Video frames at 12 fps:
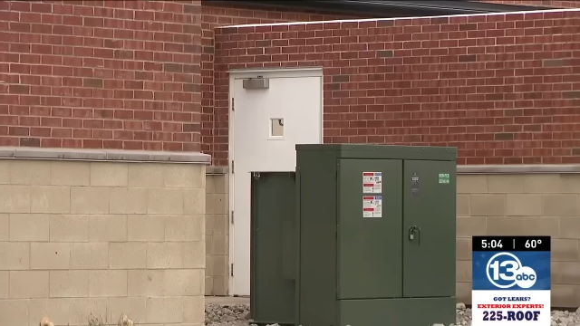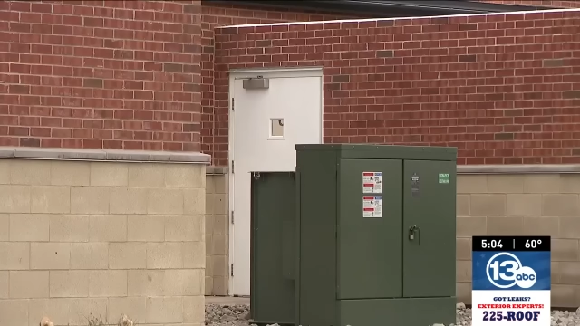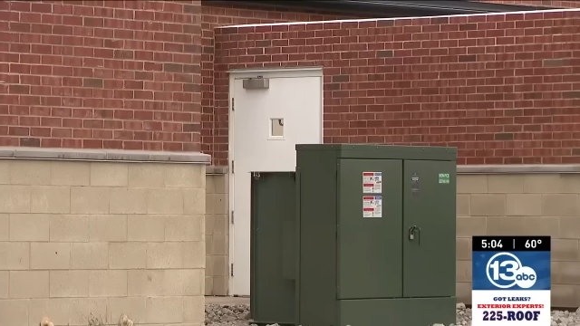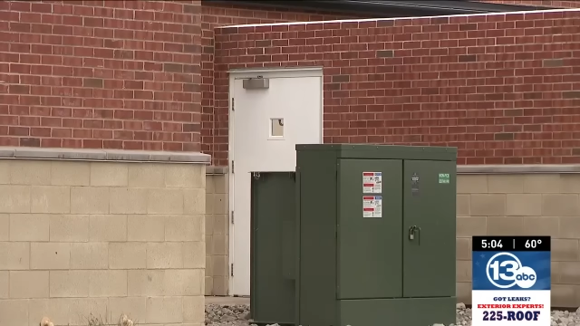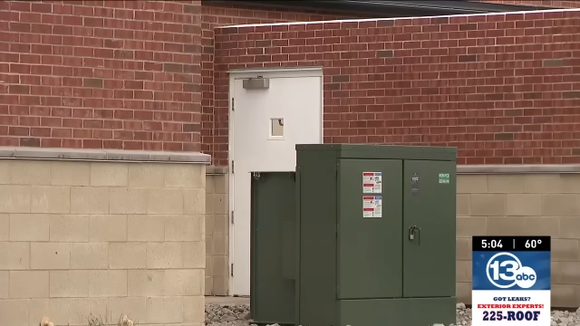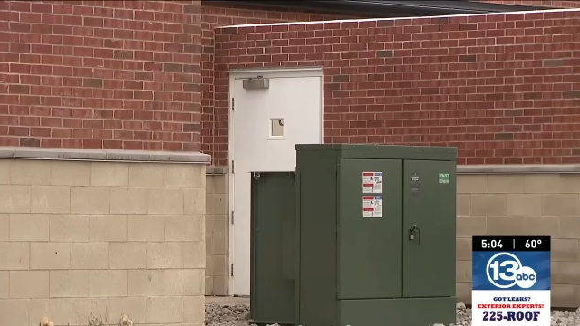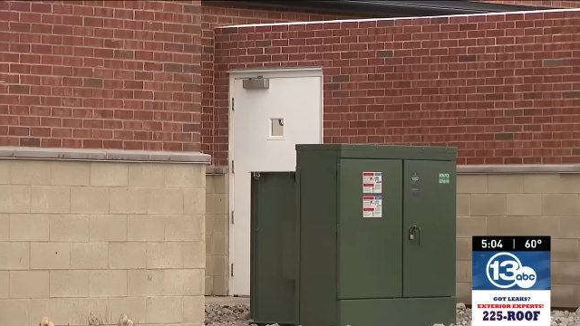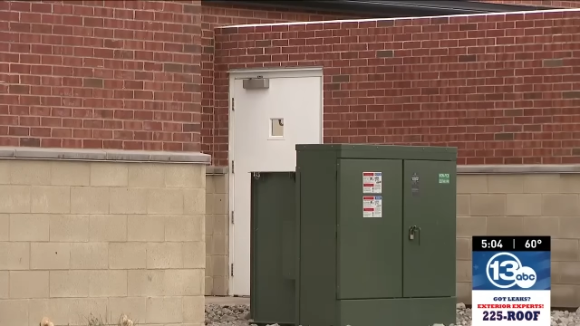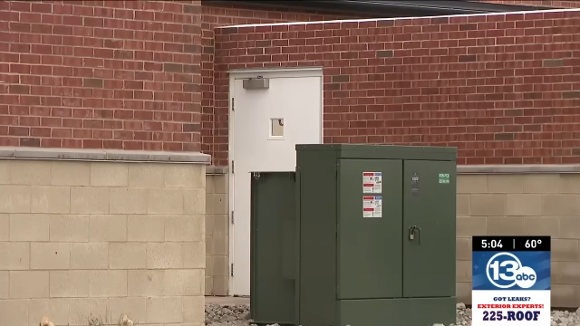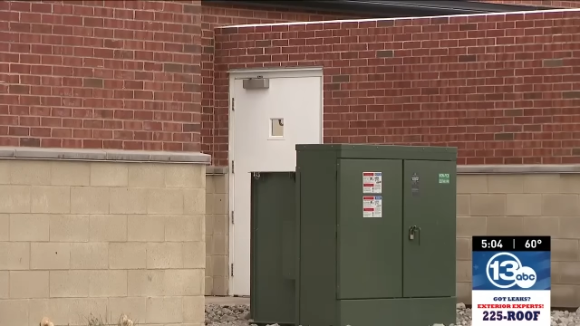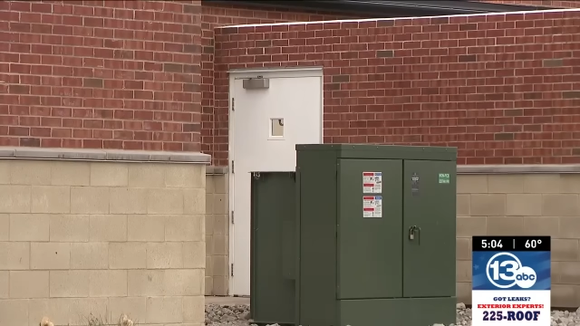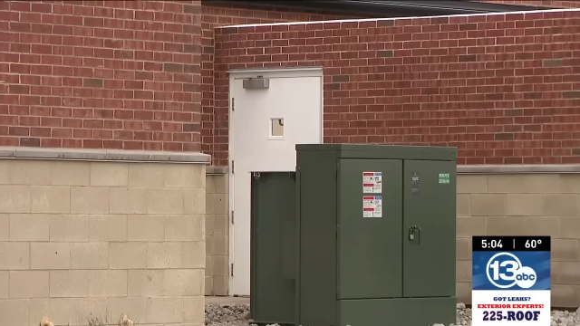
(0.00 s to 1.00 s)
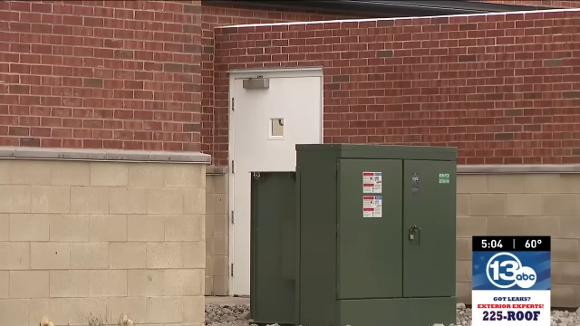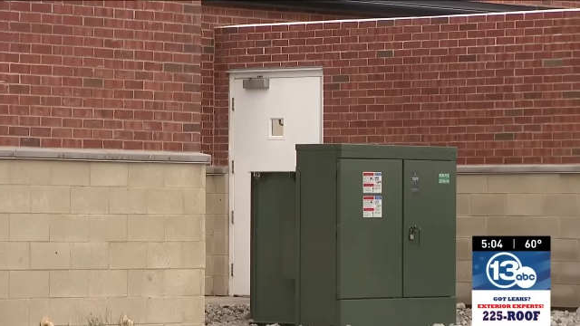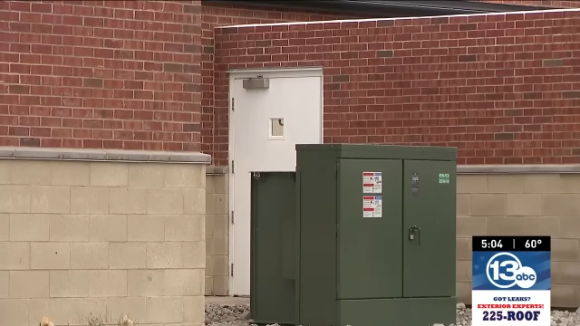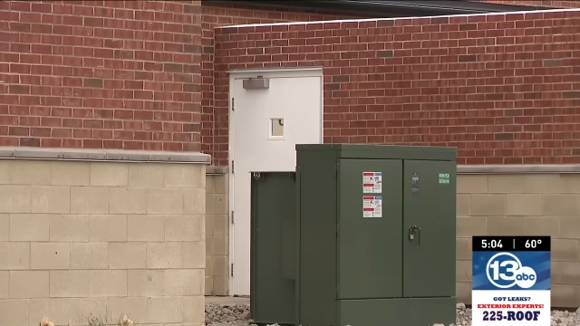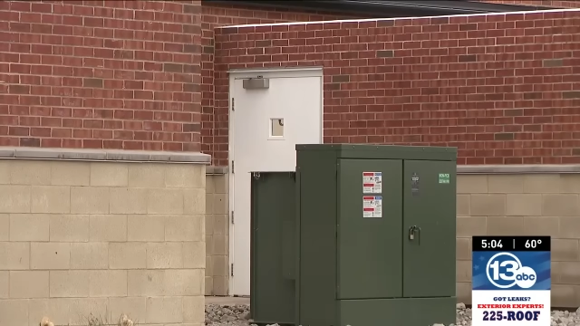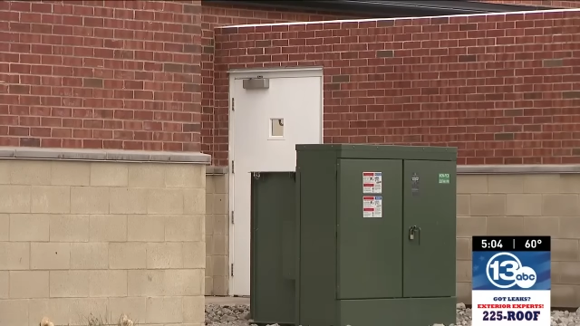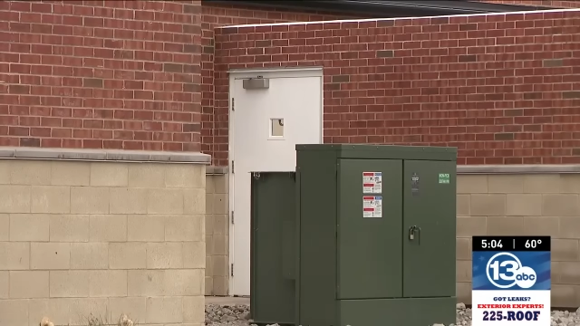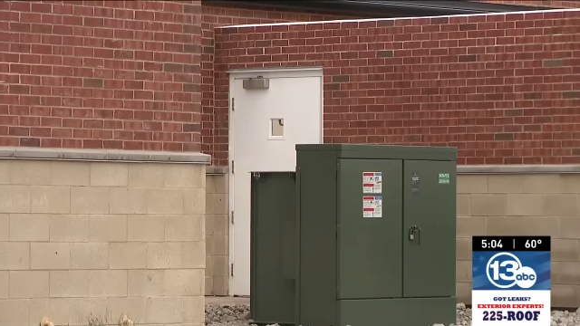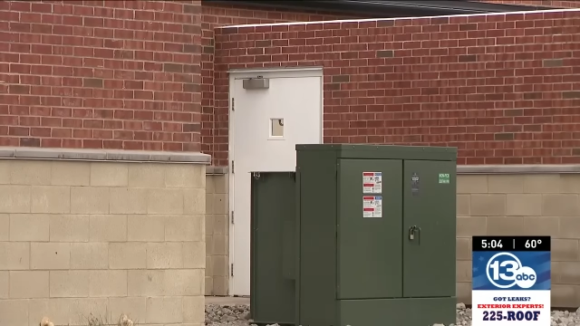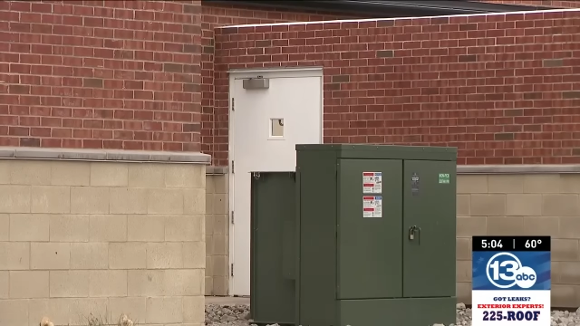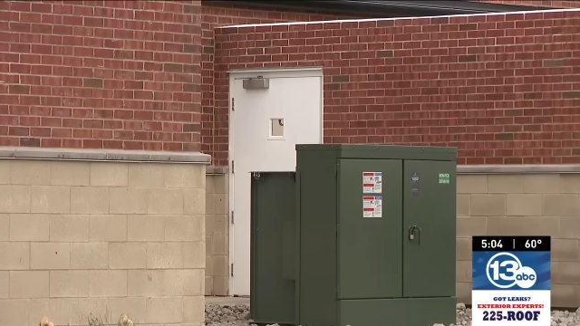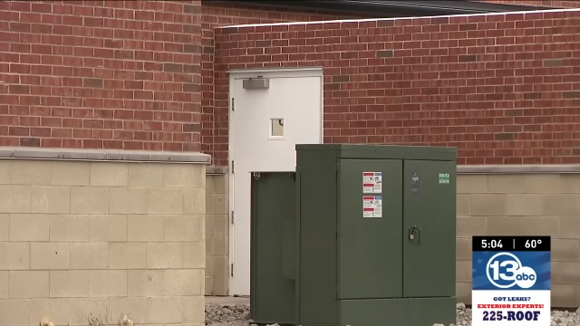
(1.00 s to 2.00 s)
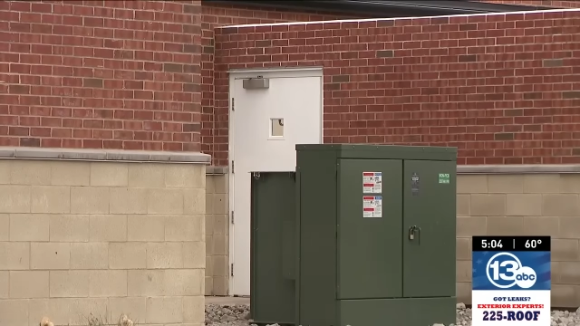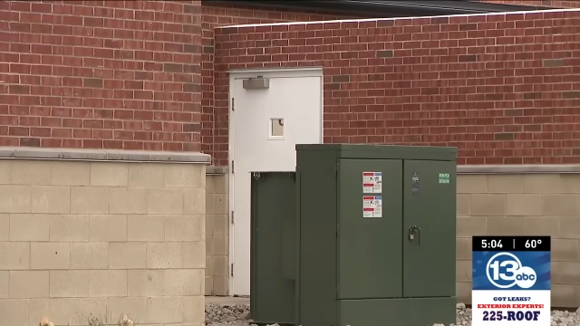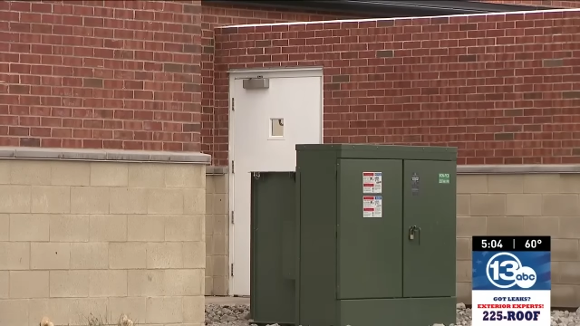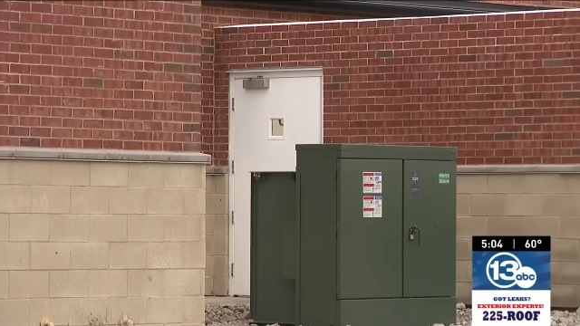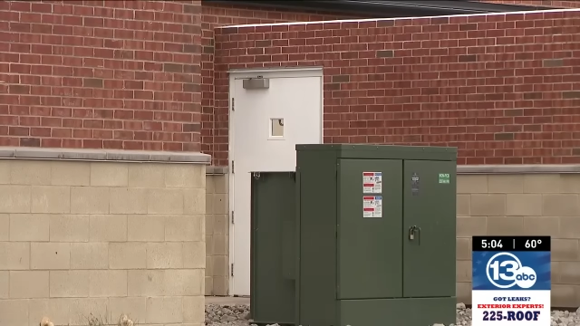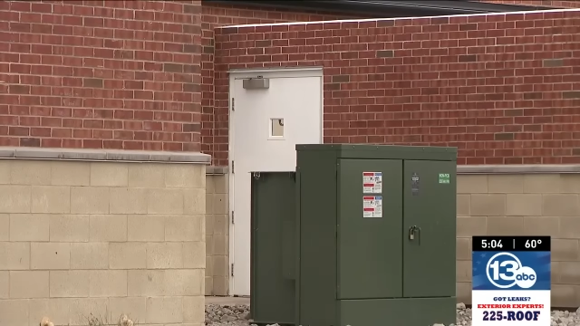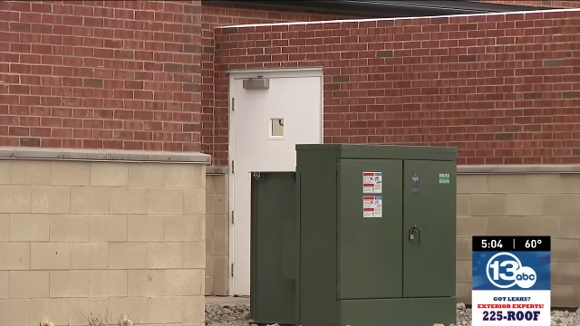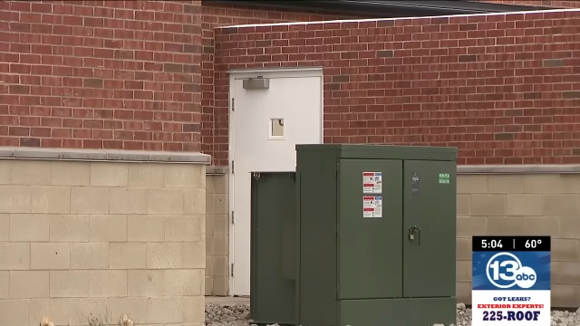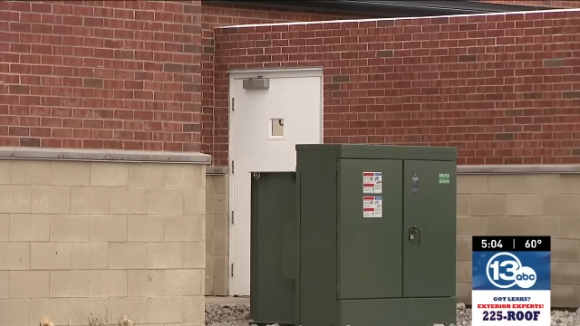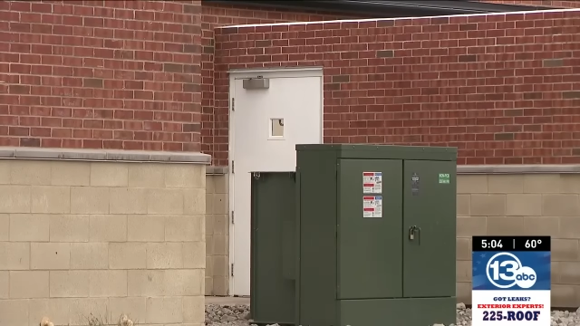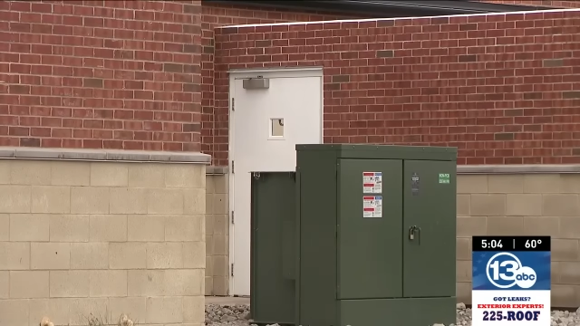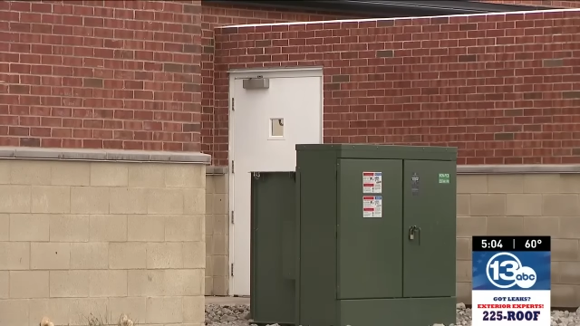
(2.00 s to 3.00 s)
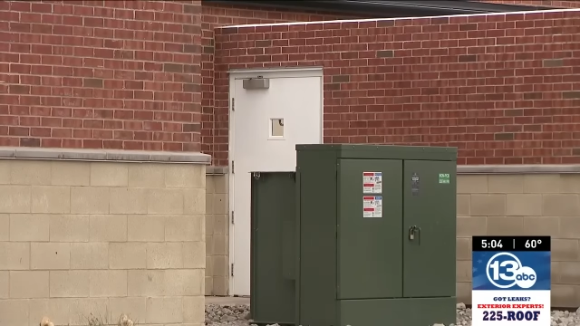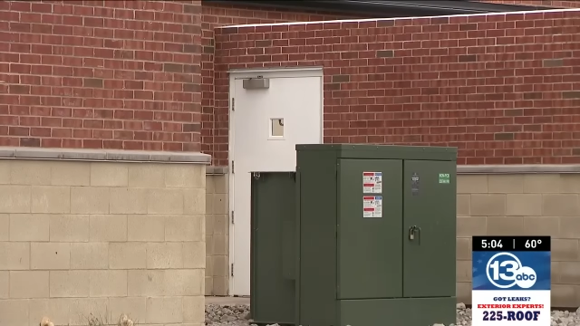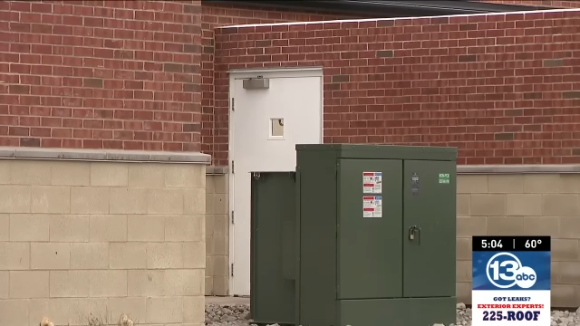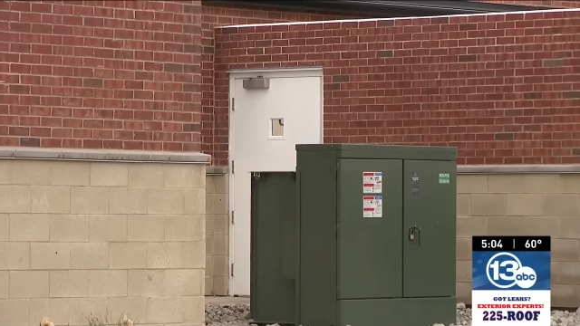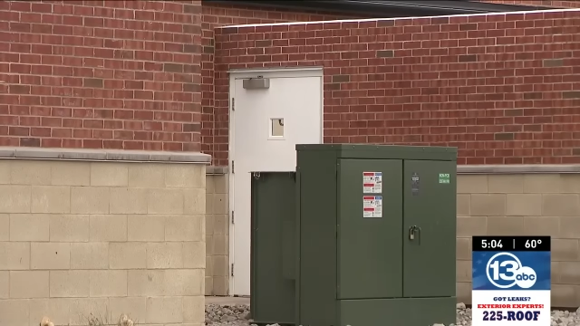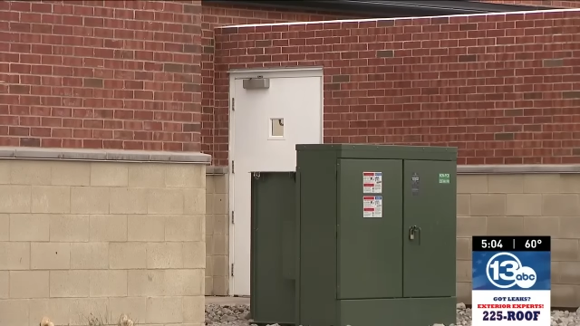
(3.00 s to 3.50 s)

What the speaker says: (no speaker visible)